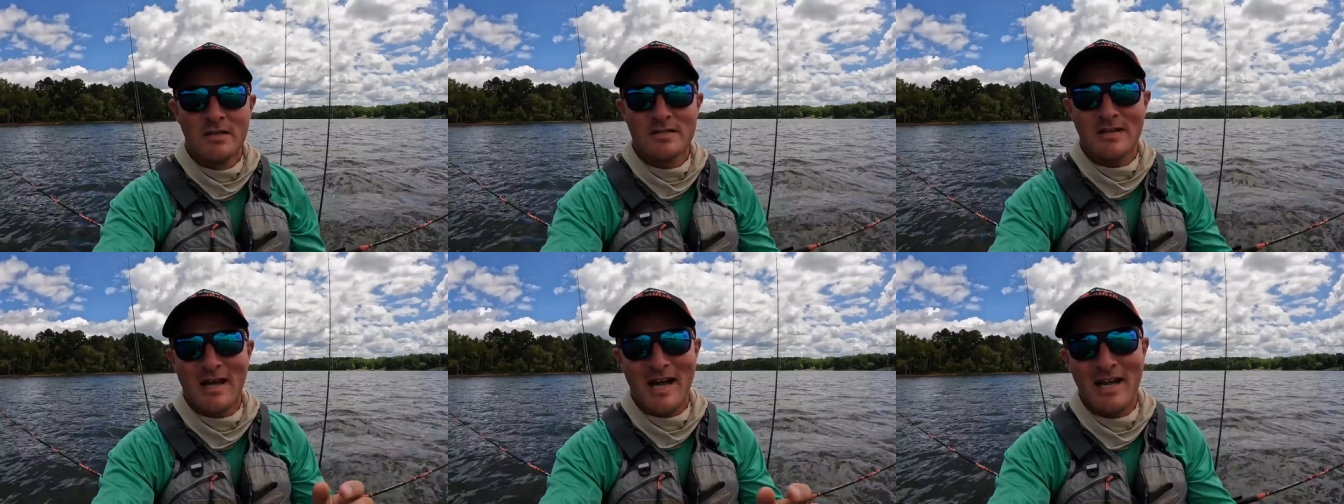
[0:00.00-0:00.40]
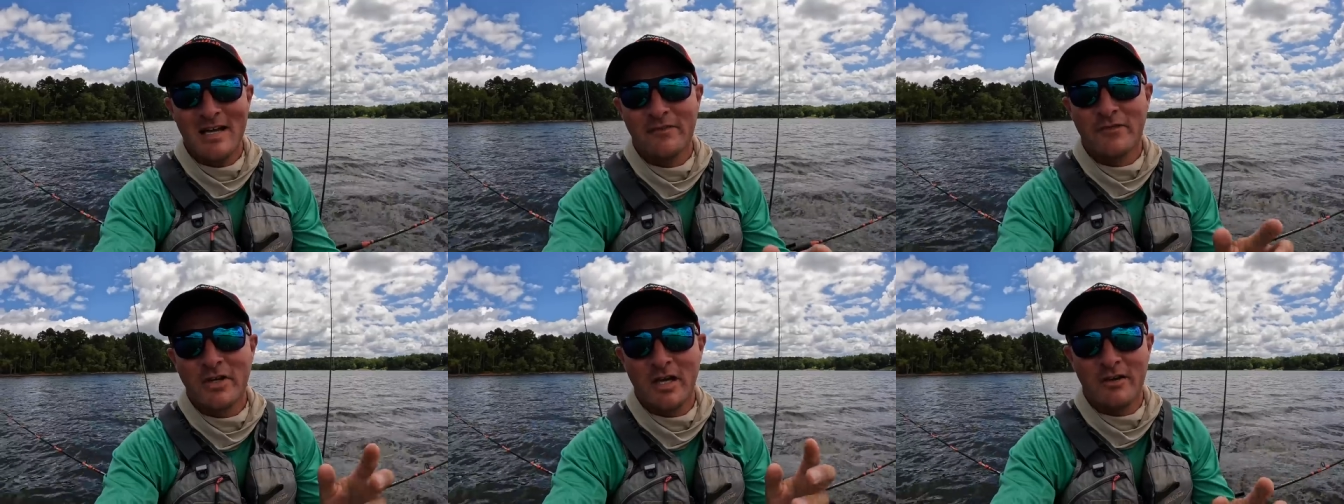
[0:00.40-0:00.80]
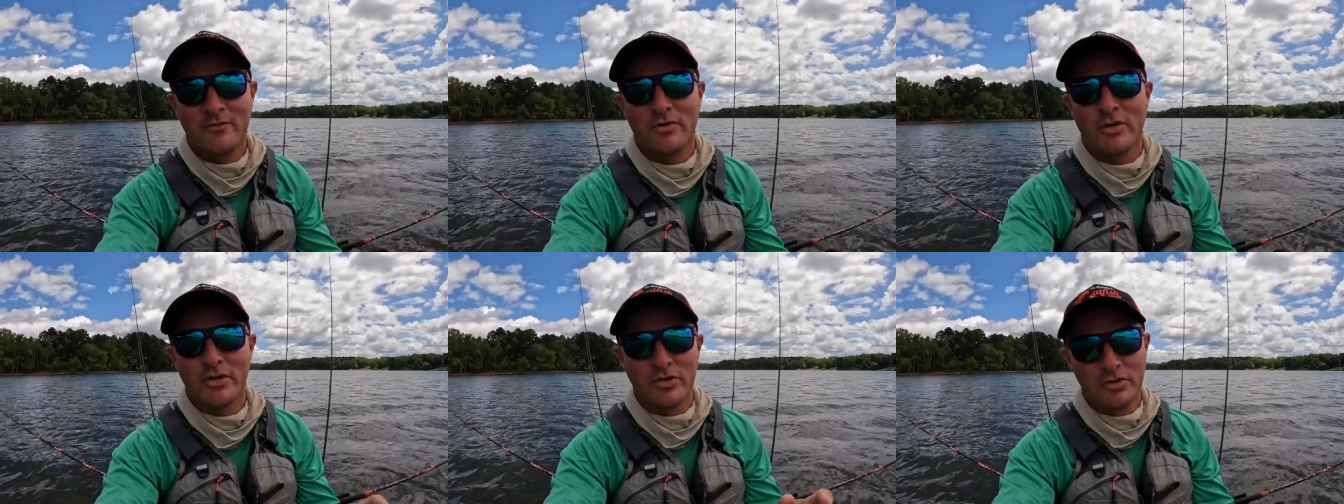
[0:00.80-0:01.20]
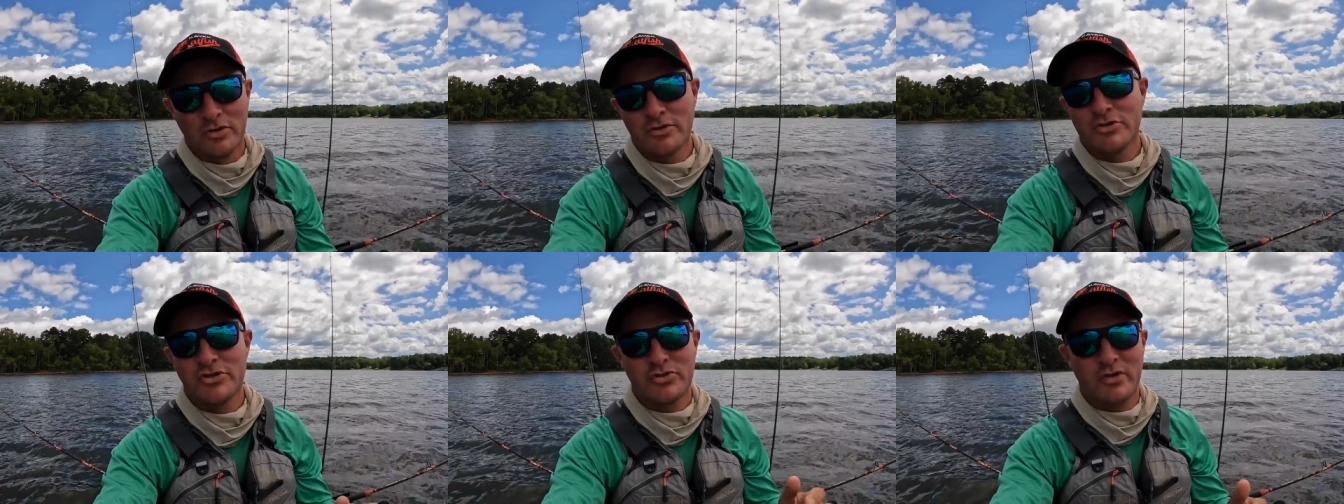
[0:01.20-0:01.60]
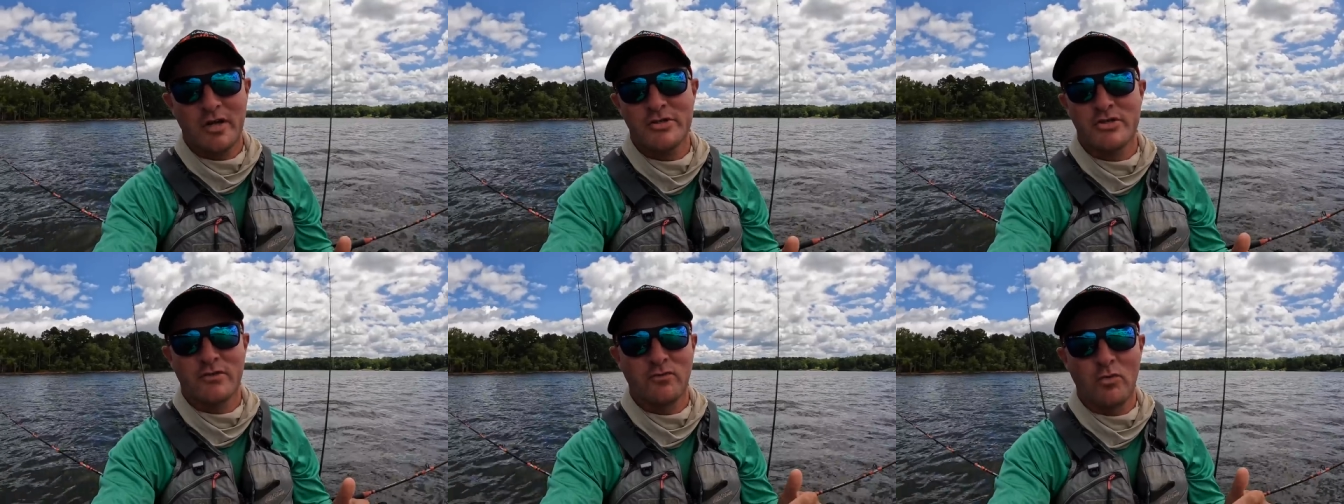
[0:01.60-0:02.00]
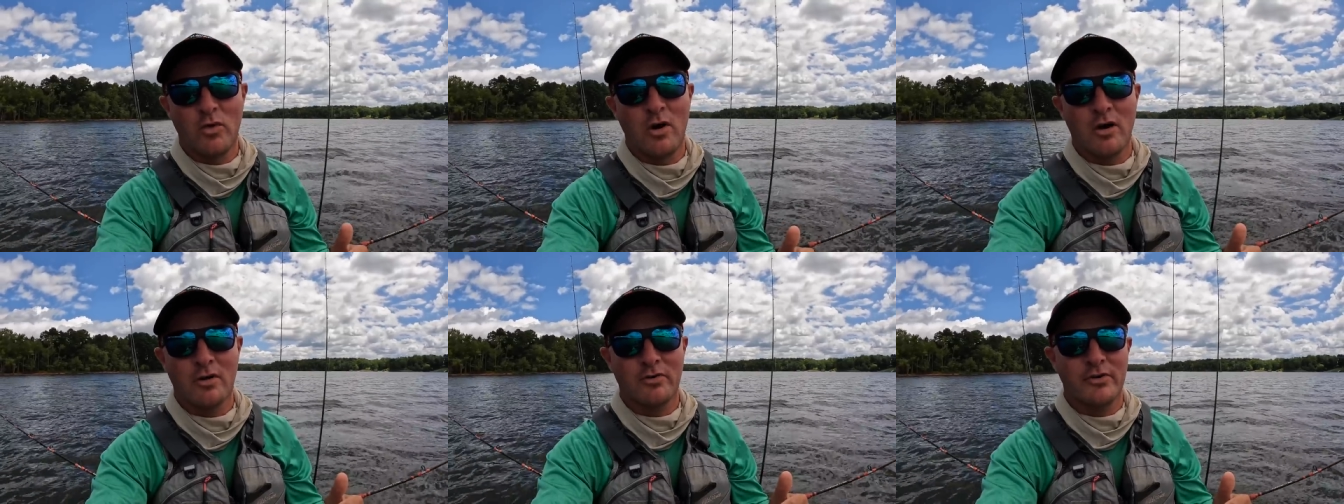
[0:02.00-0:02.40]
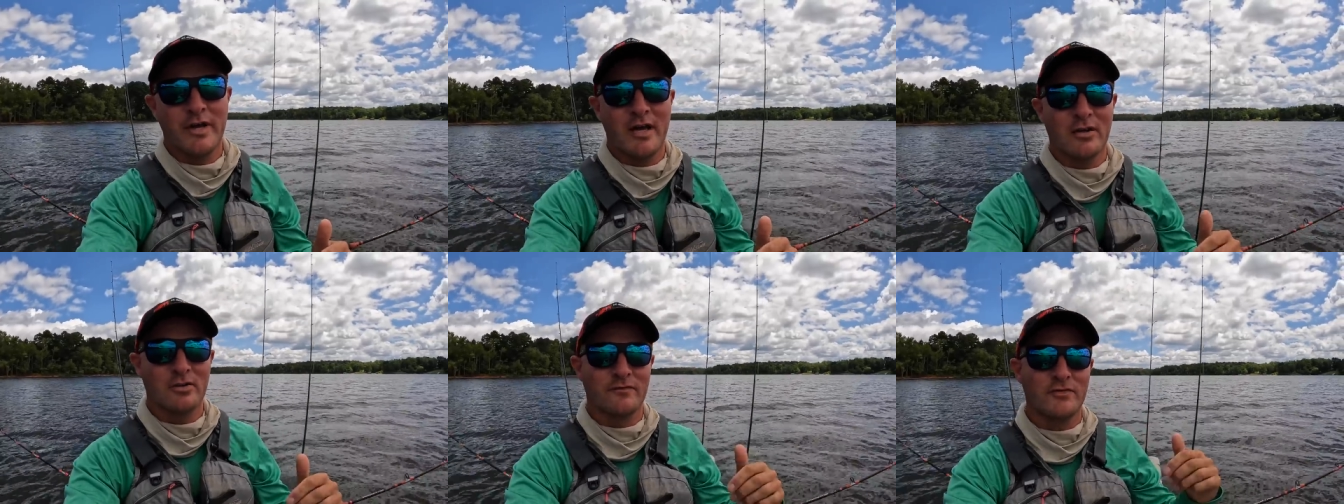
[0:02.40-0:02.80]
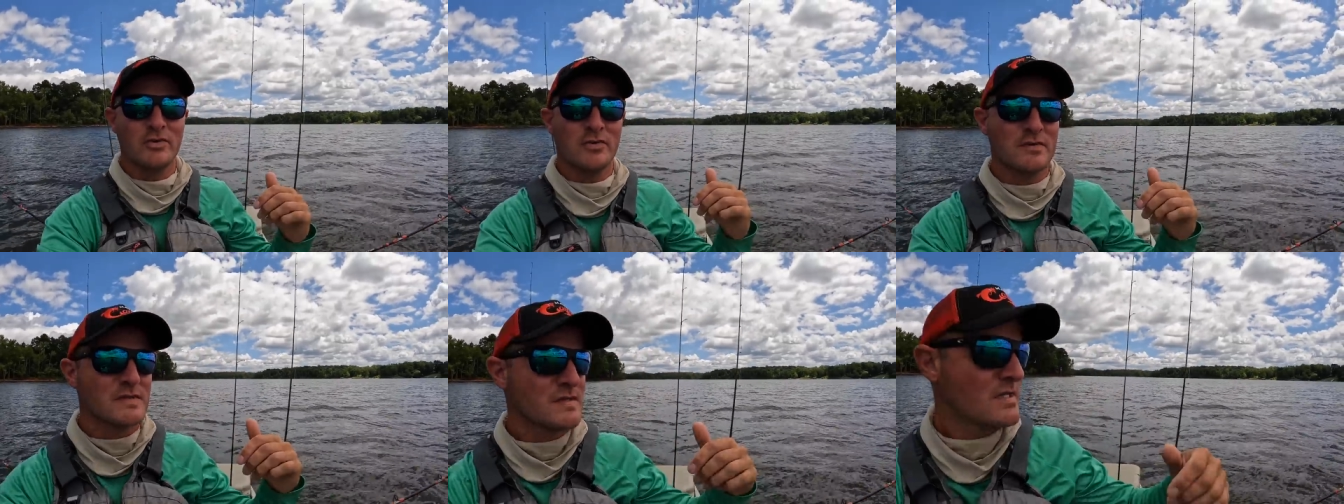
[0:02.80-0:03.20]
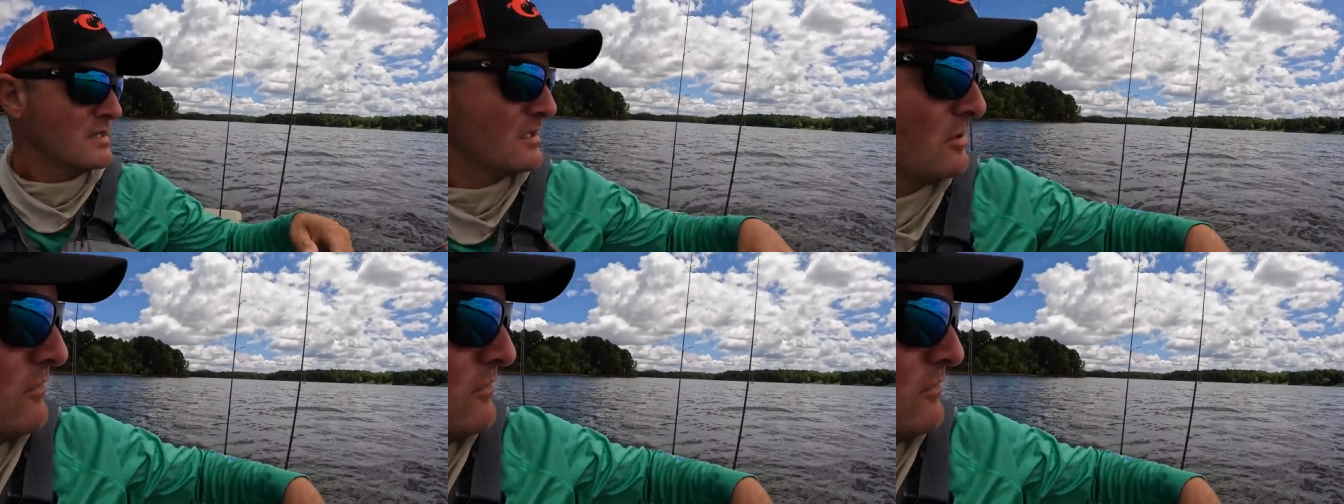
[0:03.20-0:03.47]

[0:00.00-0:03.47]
So I have covered a good stretch of water now. I don't know if you can see